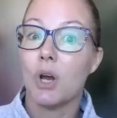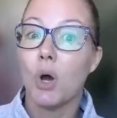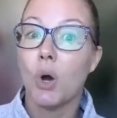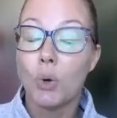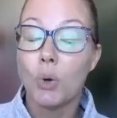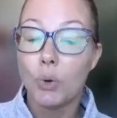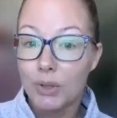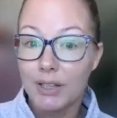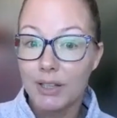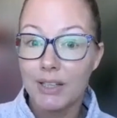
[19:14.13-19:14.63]

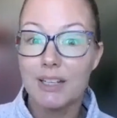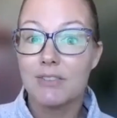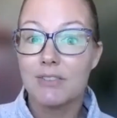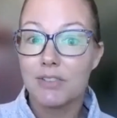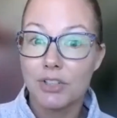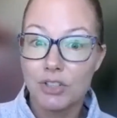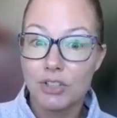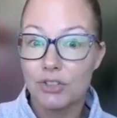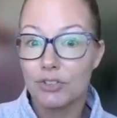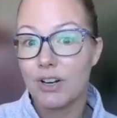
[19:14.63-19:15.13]
totally
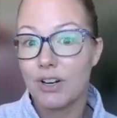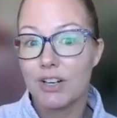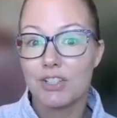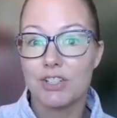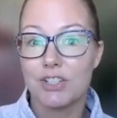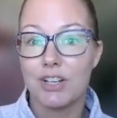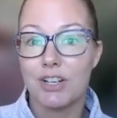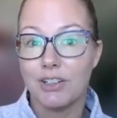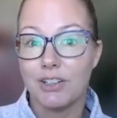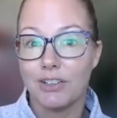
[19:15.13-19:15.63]
different
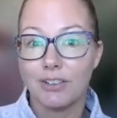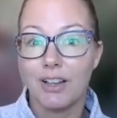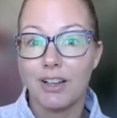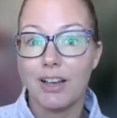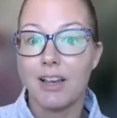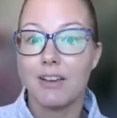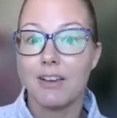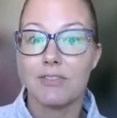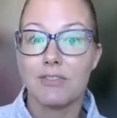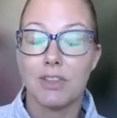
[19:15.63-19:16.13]
direction in your life